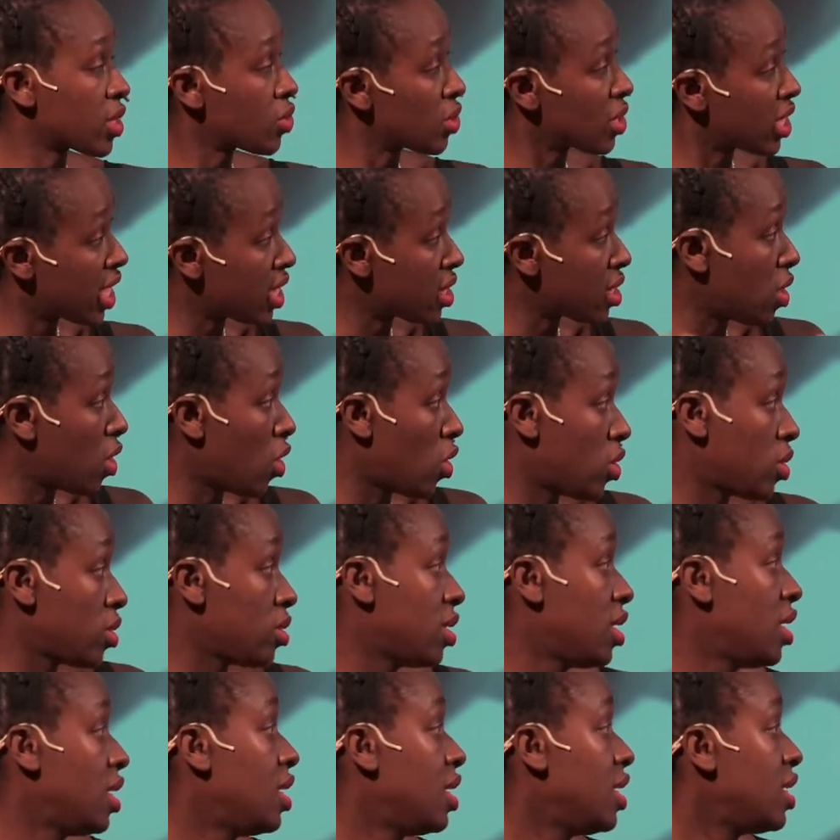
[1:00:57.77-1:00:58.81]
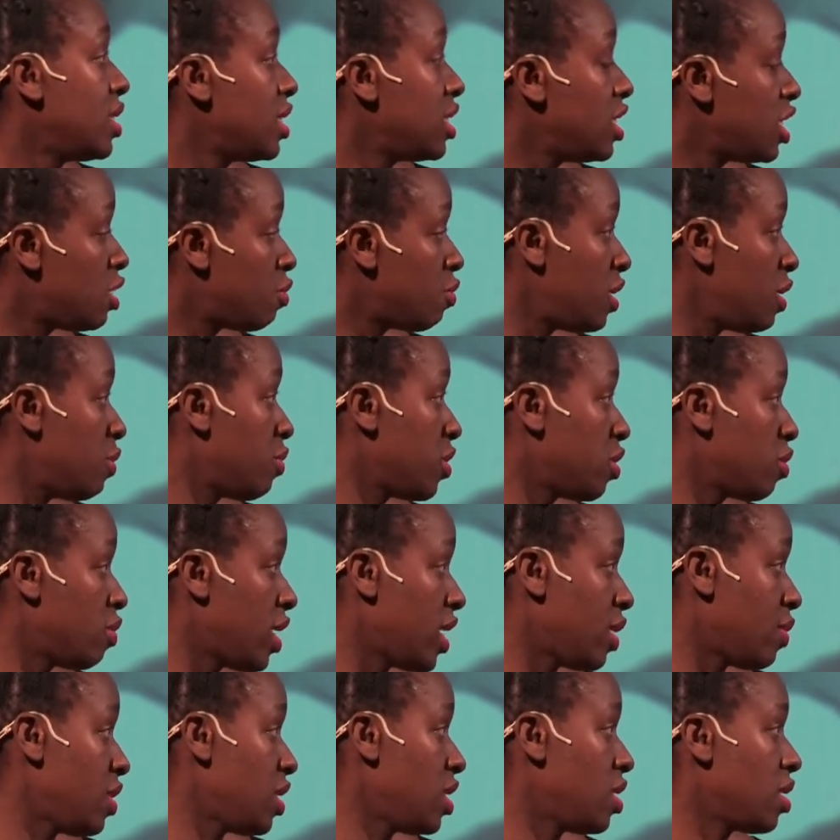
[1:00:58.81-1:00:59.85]
get all these people
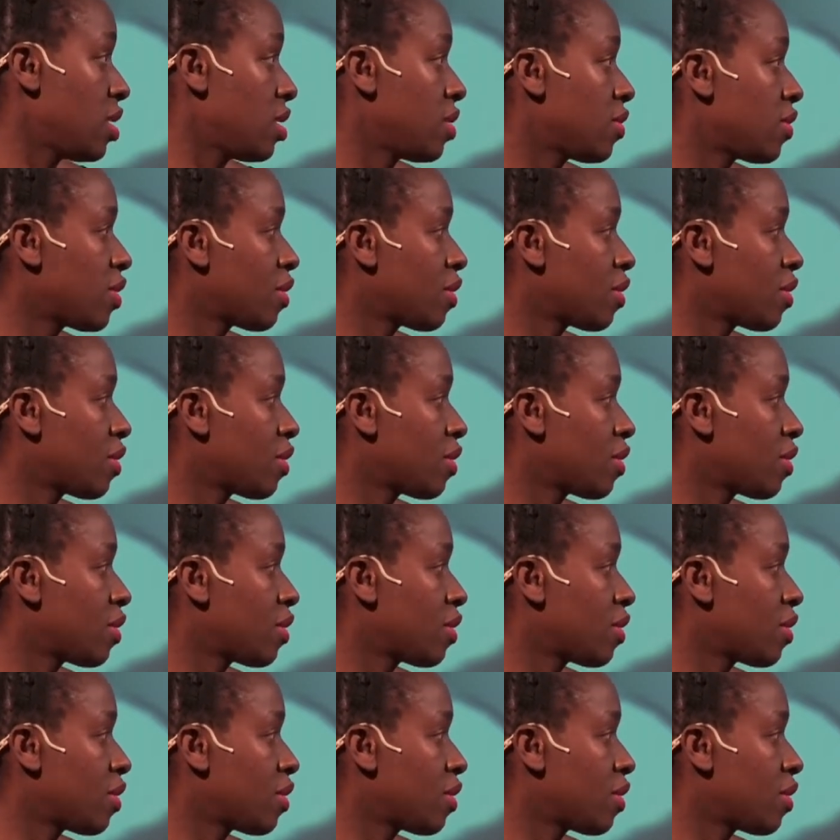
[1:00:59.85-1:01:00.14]
maybe.